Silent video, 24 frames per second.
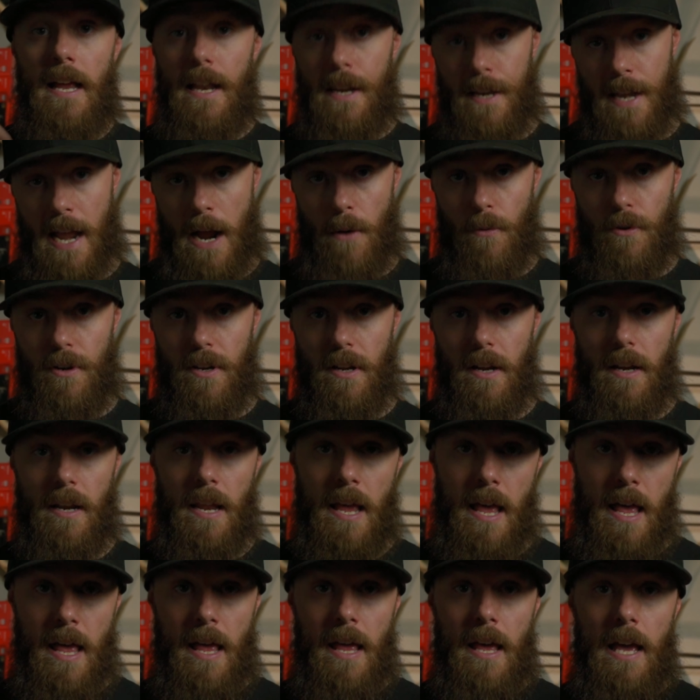Now we're done.
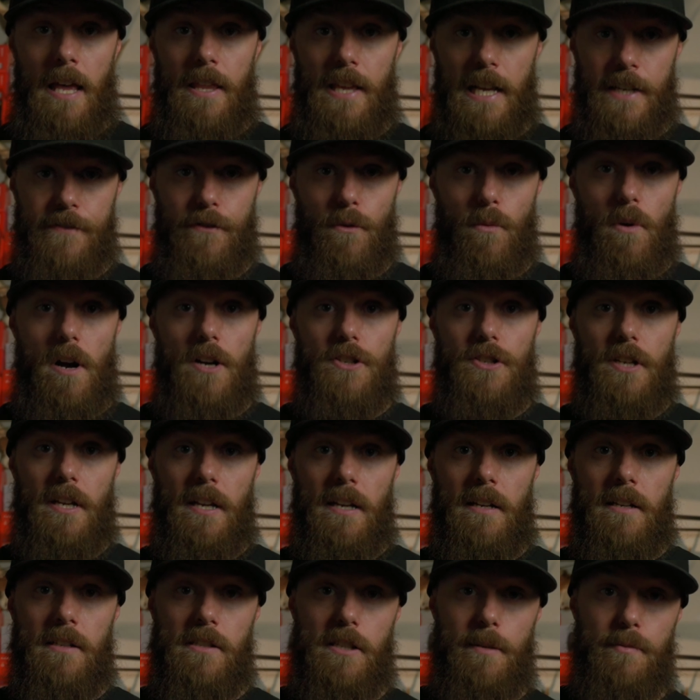Thanks for
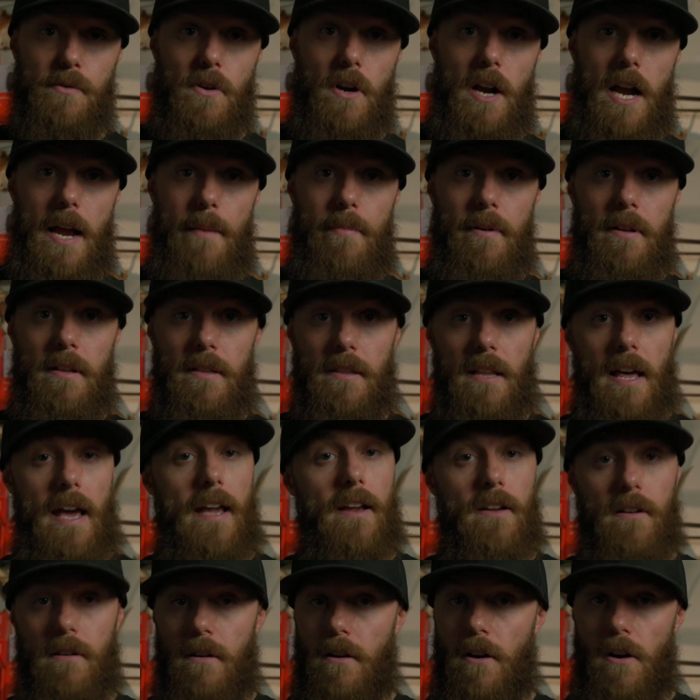watching. Subscribe,
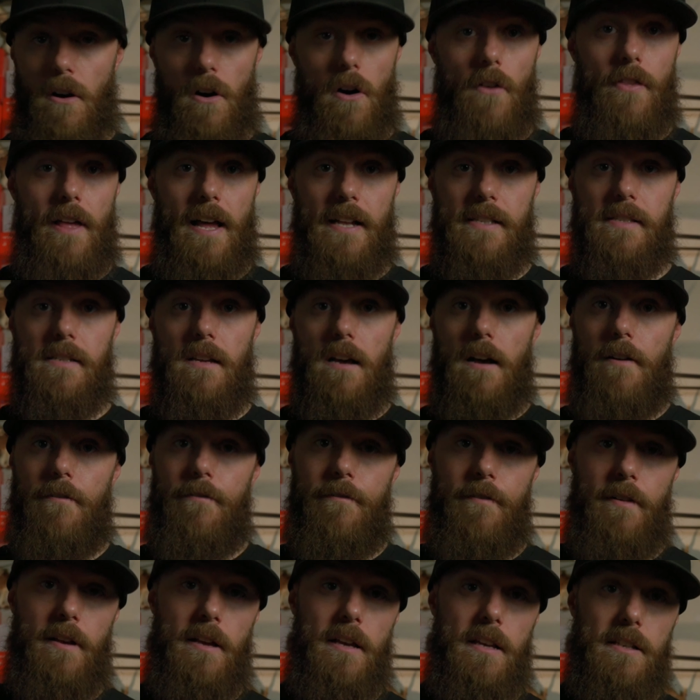like, all that
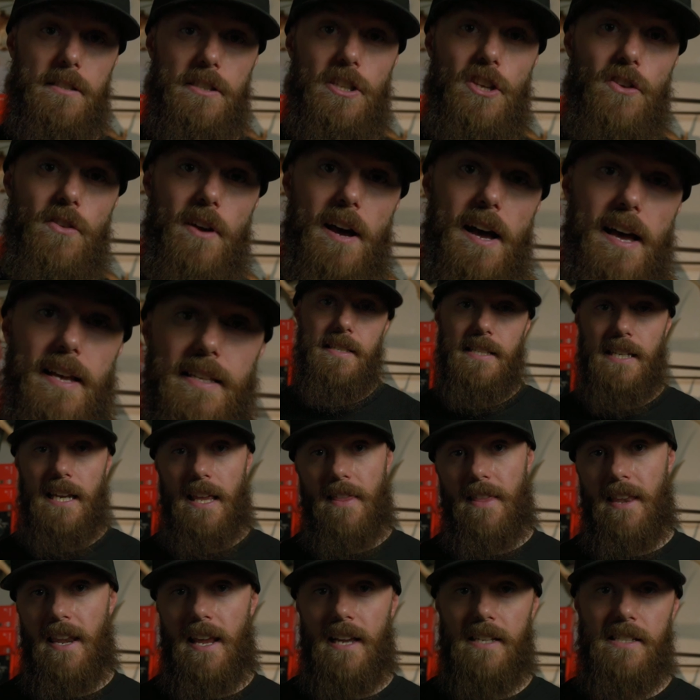stuff. See you guys in
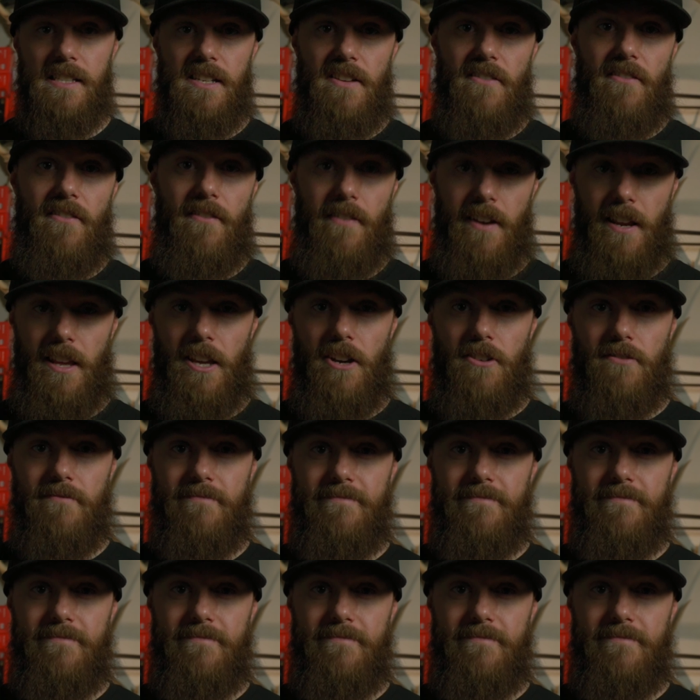the next video.